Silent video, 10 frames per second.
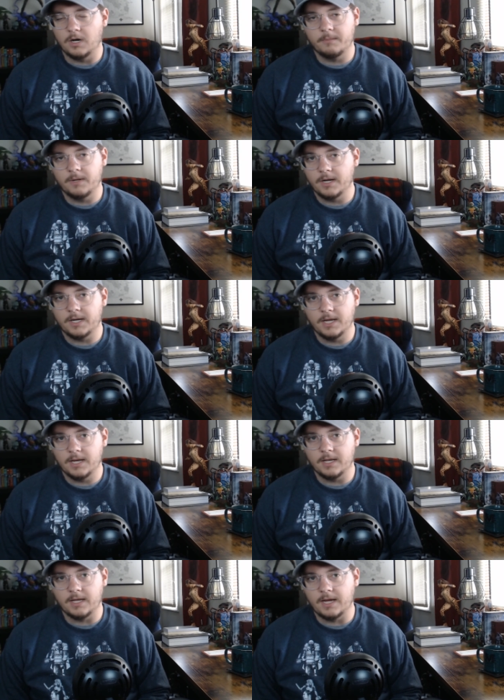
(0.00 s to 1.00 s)
I'm not going to
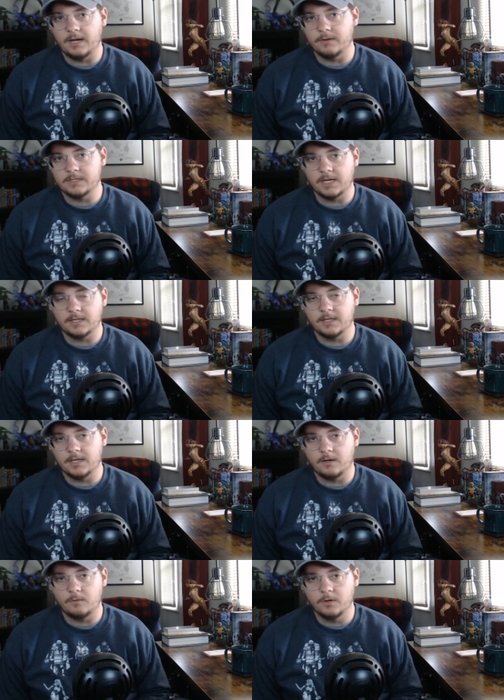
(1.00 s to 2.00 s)
get into how exactly
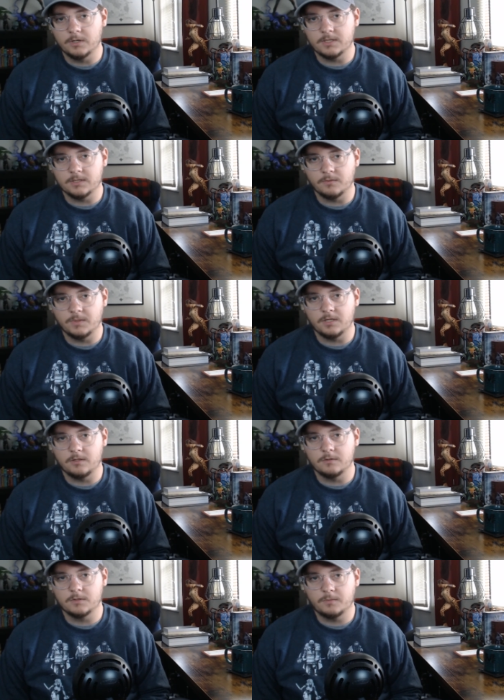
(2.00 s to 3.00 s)
that all works because it would be a
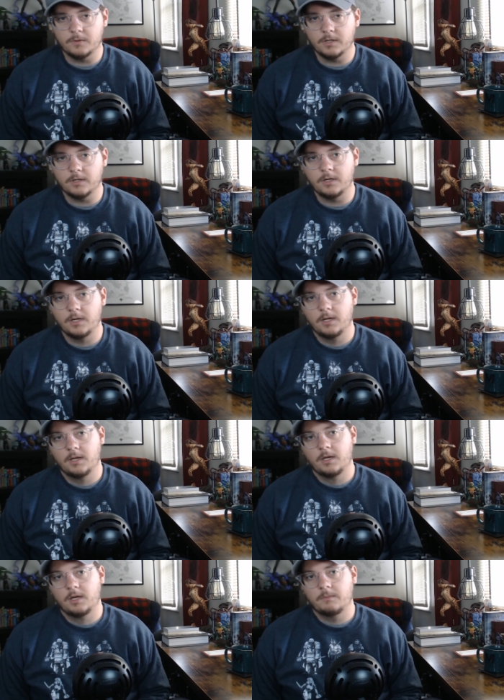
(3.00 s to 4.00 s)
huge spoiler,
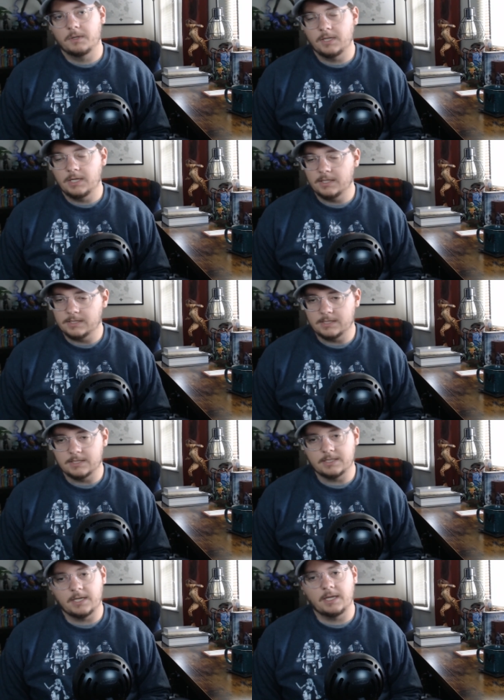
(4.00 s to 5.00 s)
but needless to
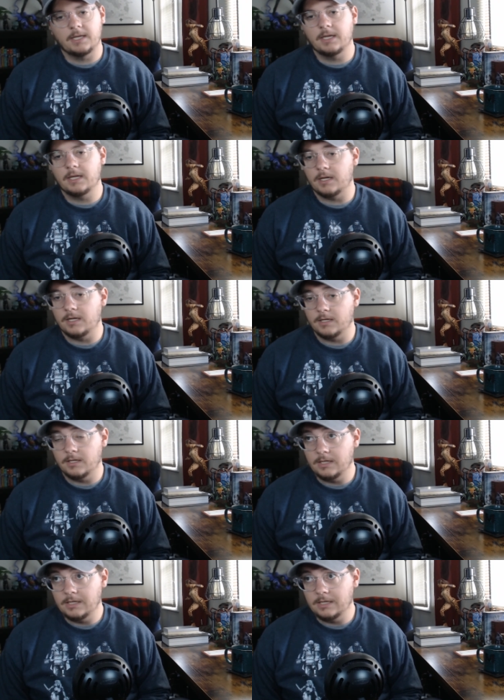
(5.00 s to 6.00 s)
say, Incan,
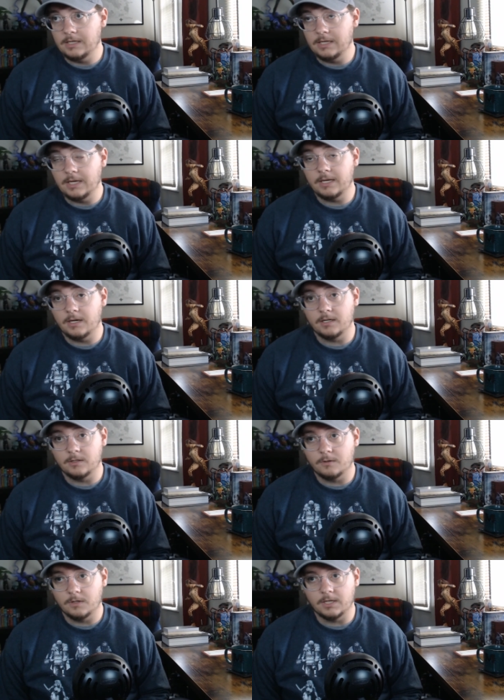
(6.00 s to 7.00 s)
Yacon,
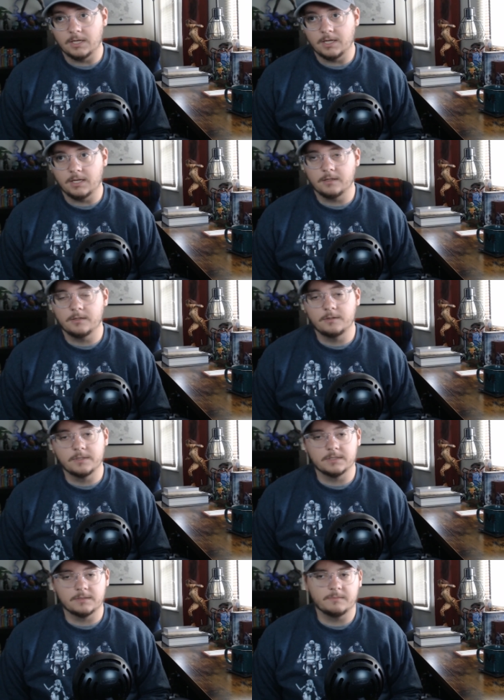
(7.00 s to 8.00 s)
and Dorlane, who
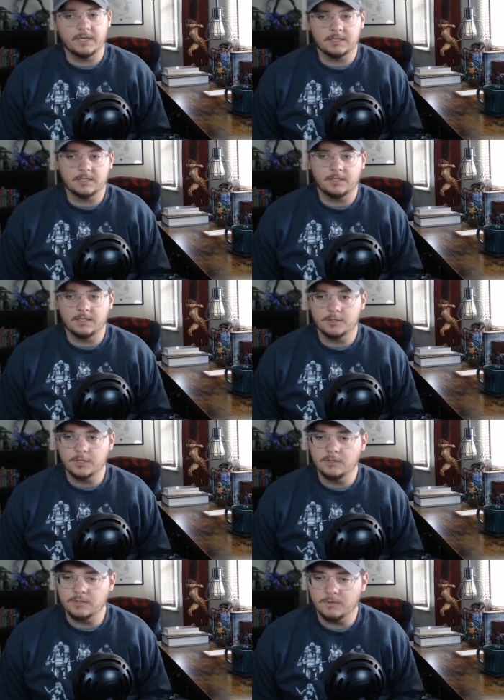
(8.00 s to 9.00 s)
is basically the
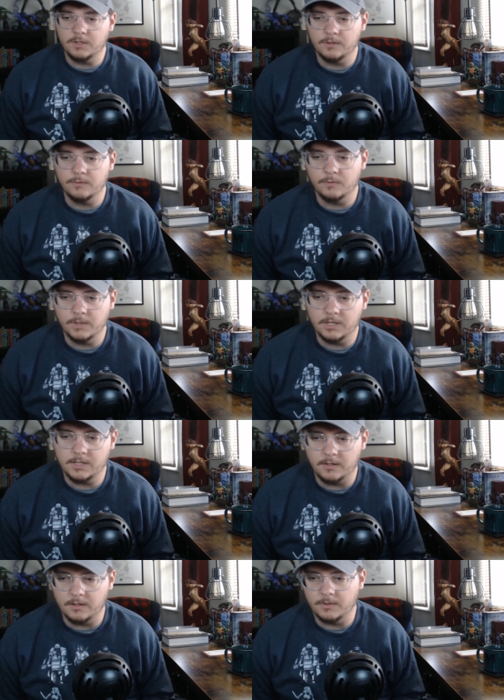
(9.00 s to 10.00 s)
chosen one who will wear
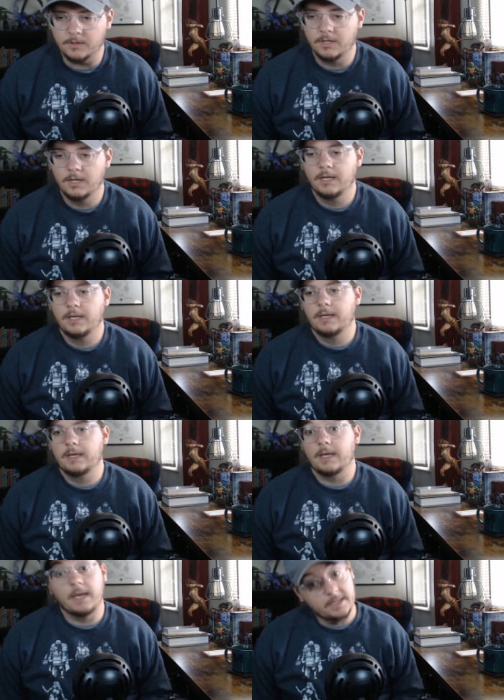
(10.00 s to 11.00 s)
the armor,
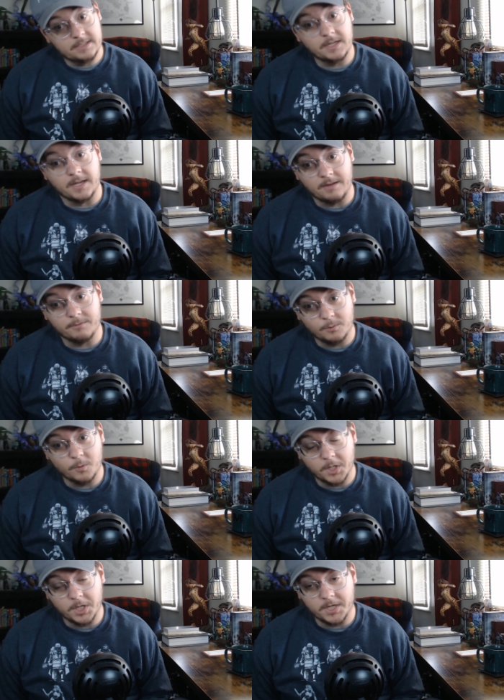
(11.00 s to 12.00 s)
is going to have their
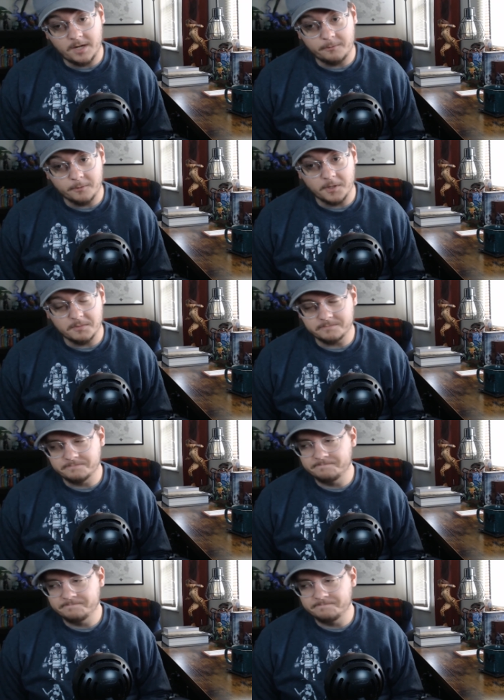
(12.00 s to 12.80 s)
work cut out for them.